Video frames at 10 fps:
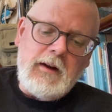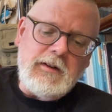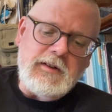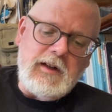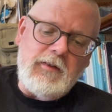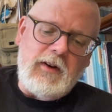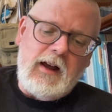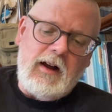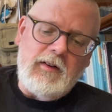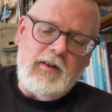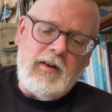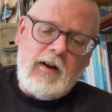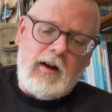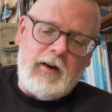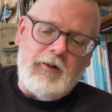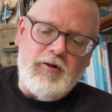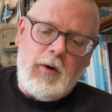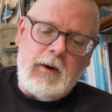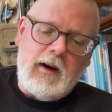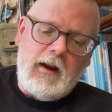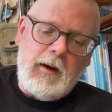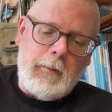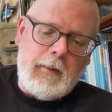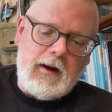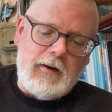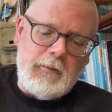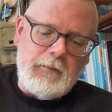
safely hatched and growing like mad."